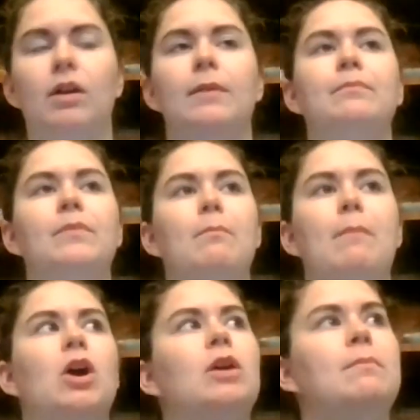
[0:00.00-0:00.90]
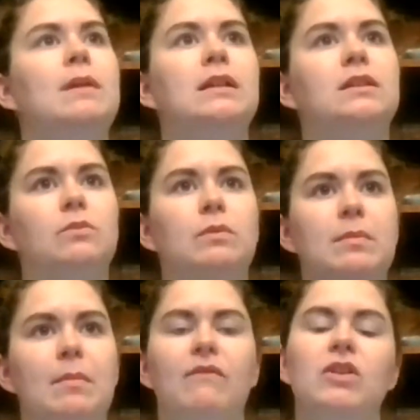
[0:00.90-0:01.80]
Or my heart beats would
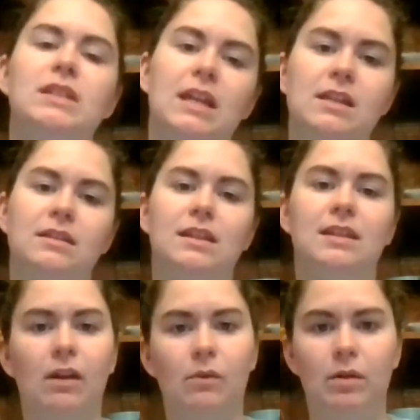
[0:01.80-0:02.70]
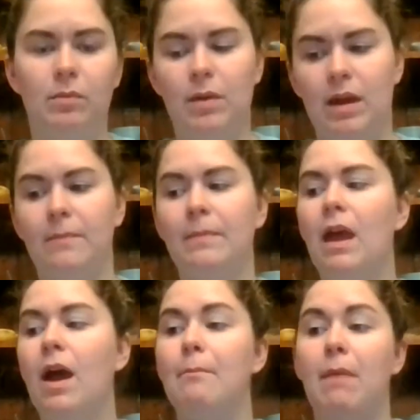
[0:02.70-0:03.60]
be my first sentence. The second one would be,
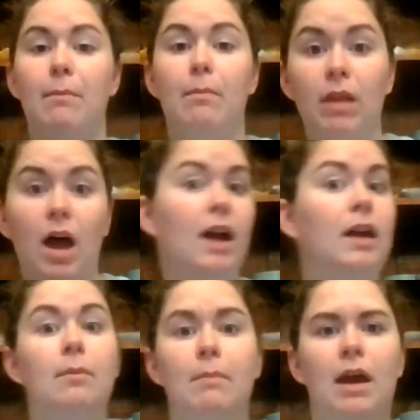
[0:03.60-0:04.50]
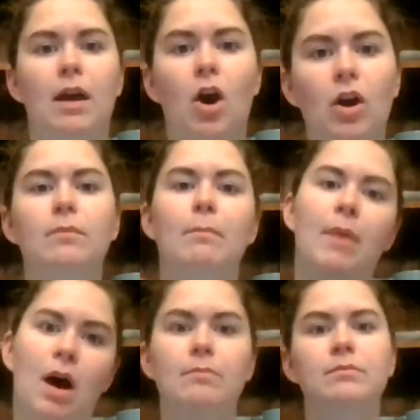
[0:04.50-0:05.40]
my blood, my heart
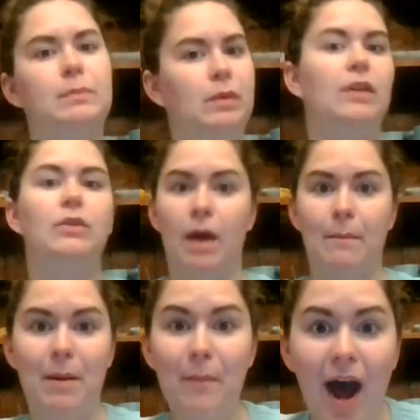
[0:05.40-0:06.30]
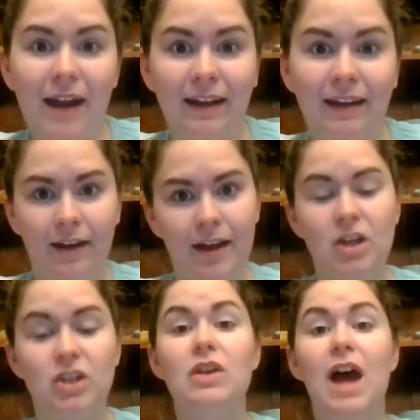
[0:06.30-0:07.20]
pumps blood throughout my body.
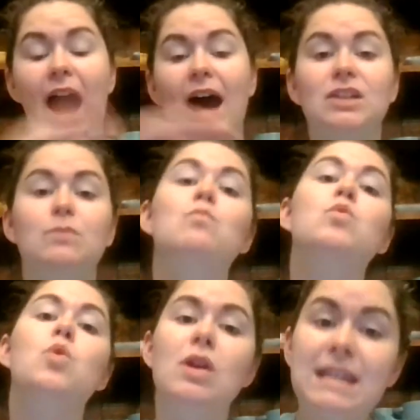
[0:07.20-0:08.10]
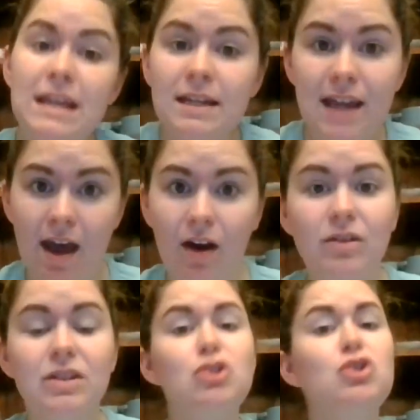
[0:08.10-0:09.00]
So that adds more
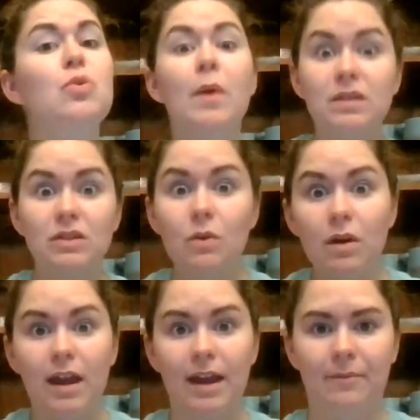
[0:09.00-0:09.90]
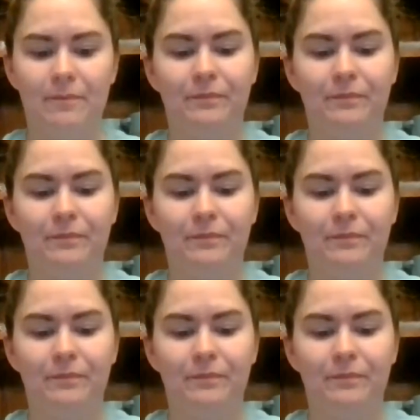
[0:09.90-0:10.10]
details to my story.